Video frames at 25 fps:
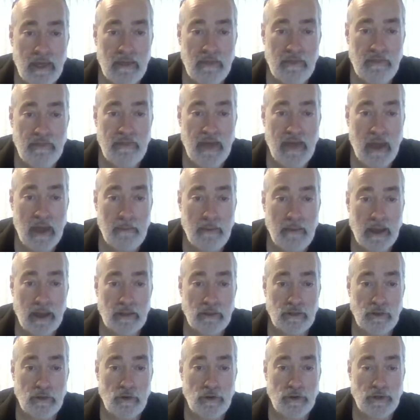that by
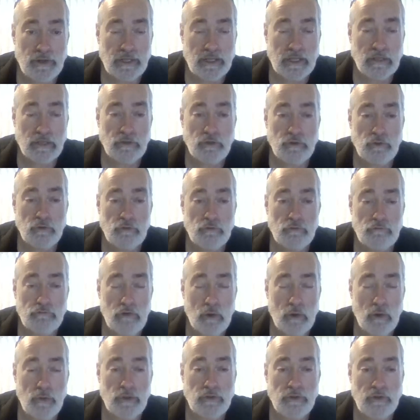learning you
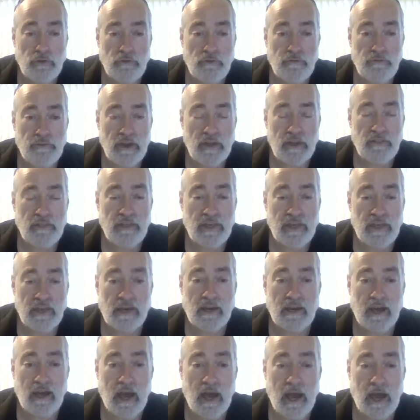grow in your faith
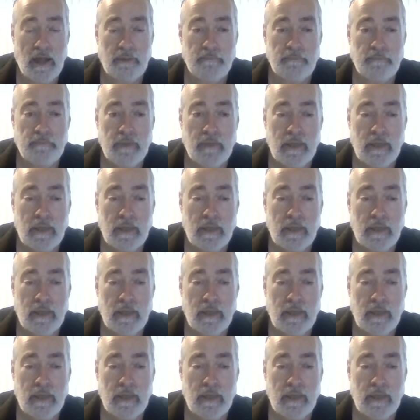in God.